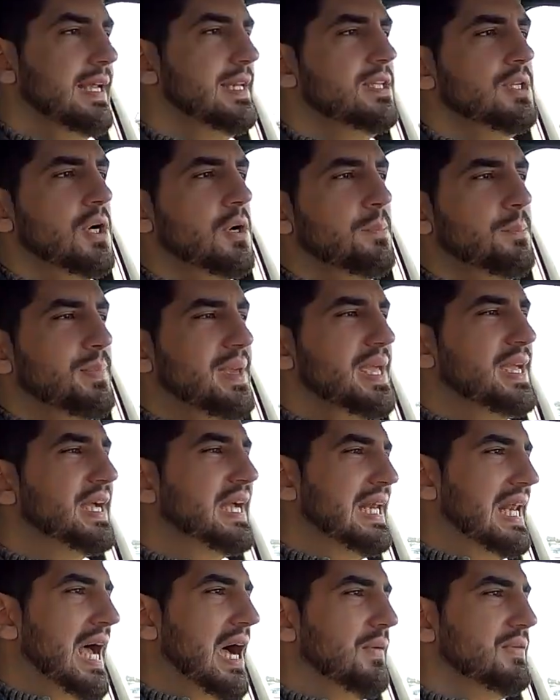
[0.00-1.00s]
And you know, being
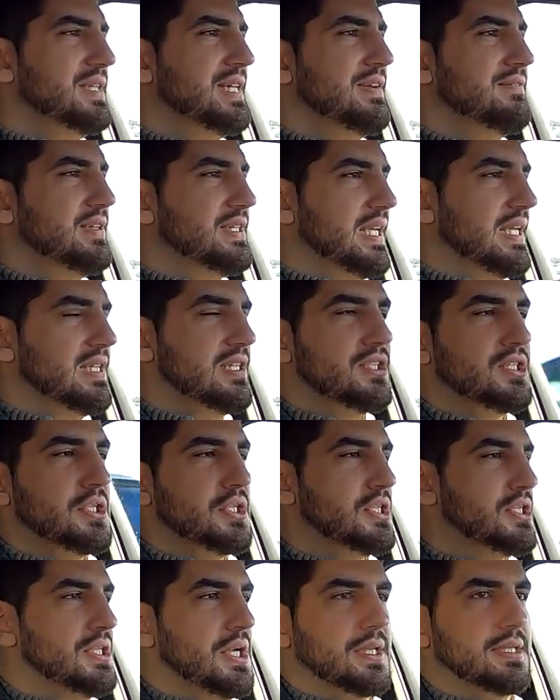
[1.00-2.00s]
loud and everything is
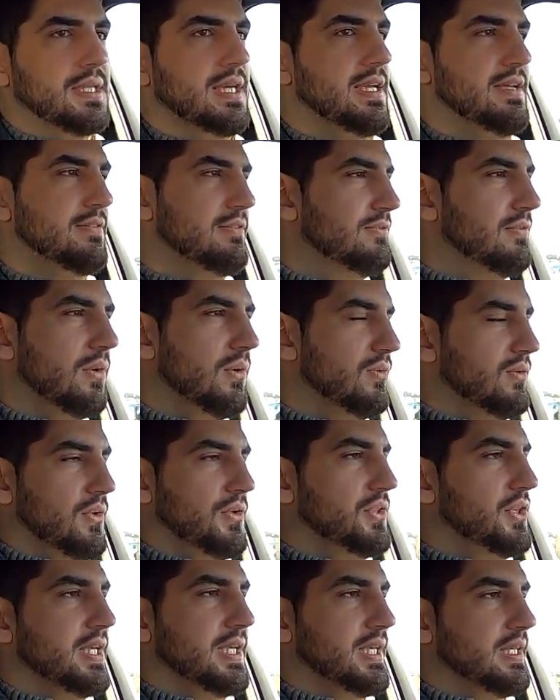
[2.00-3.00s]
just not a
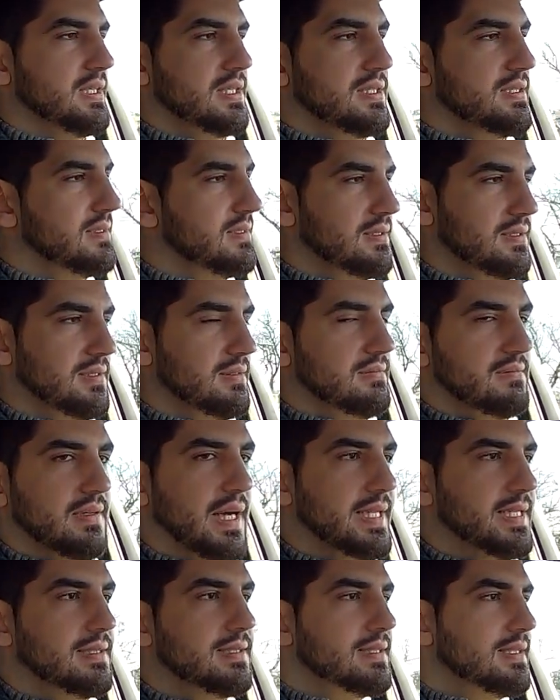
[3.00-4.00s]
Volvo thing,
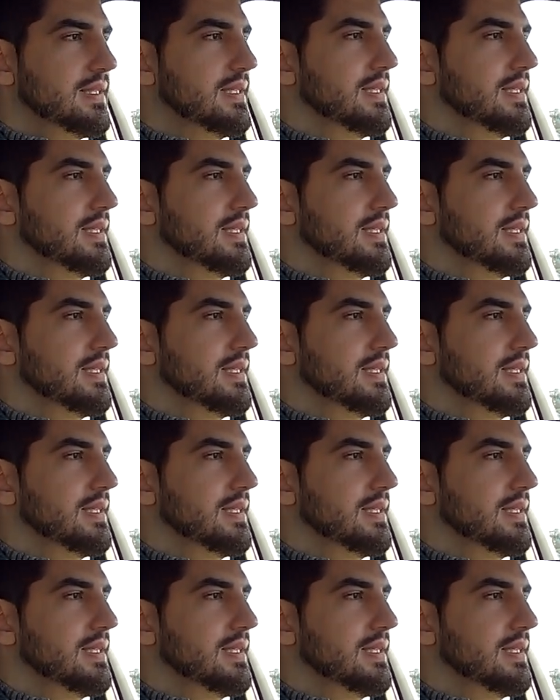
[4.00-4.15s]
right?